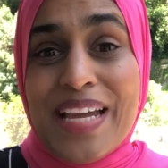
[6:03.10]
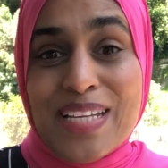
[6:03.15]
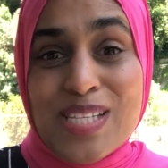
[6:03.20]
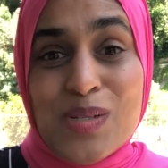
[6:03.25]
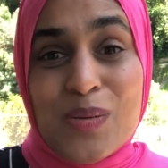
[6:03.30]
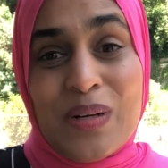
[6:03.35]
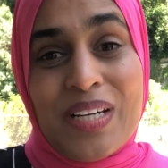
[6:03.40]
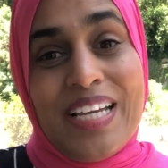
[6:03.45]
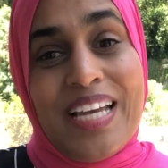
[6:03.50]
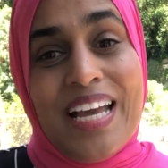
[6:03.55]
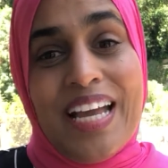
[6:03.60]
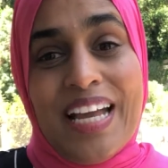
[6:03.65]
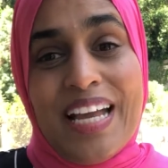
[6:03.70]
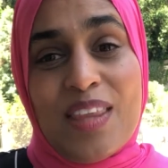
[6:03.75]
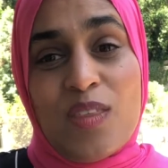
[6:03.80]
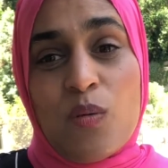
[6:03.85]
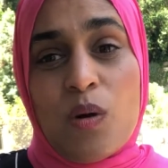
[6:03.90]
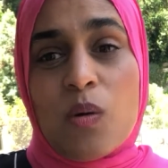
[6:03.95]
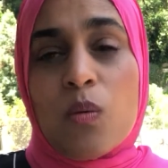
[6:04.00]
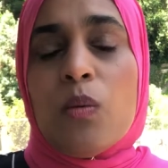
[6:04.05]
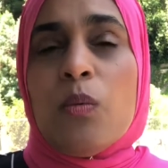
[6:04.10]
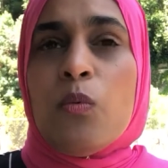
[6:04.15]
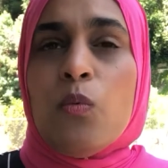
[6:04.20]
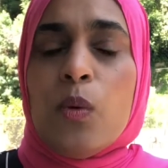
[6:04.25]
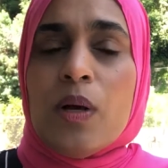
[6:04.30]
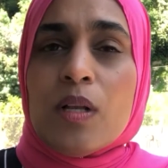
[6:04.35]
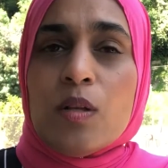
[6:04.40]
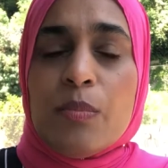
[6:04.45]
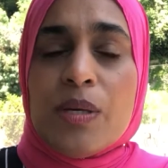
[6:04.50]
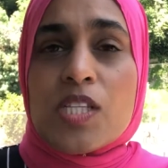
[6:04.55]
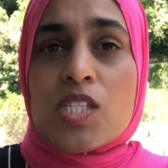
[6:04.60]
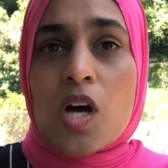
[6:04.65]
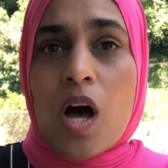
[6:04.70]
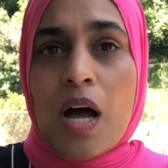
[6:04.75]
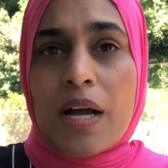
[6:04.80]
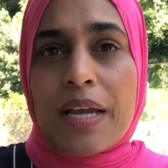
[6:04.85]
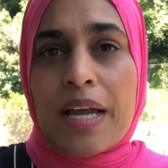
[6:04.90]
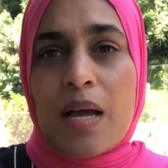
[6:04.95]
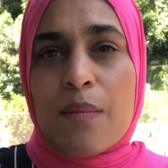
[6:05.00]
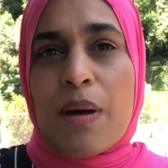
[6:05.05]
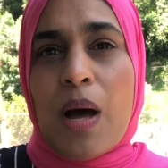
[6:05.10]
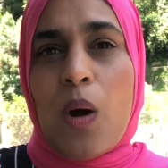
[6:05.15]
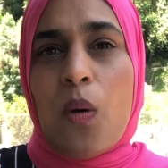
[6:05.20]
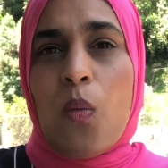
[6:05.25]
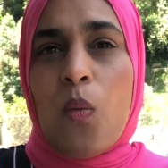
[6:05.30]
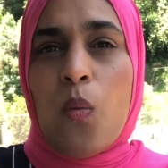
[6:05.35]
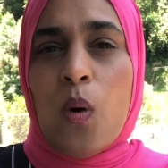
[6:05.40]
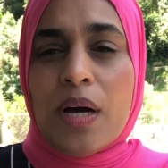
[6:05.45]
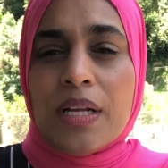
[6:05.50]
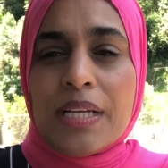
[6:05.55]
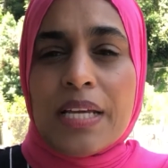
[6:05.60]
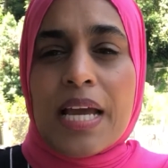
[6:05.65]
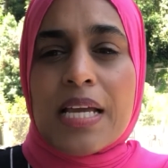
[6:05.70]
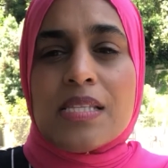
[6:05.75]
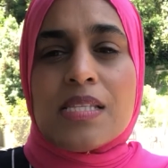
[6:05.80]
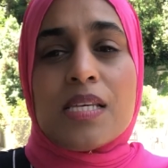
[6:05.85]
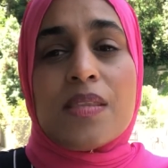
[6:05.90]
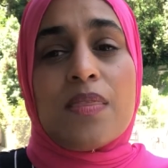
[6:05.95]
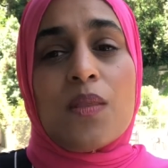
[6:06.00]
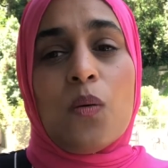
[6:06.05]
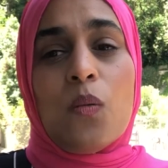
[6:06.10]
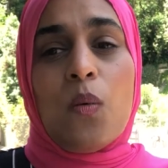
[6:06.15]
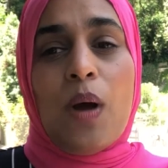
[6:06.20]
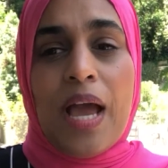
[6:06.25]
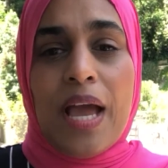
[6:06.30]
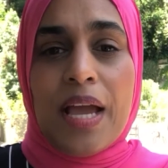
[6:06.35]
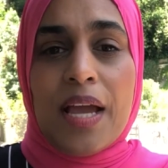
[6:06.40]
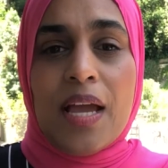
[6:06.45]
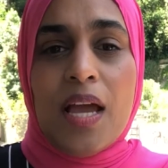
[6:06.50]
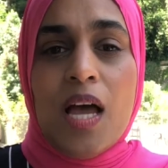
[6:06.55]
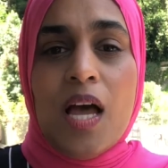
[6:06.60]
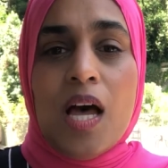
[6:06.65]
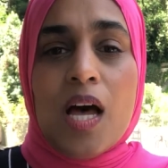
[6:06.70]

28th where we will be talking about what gets in the way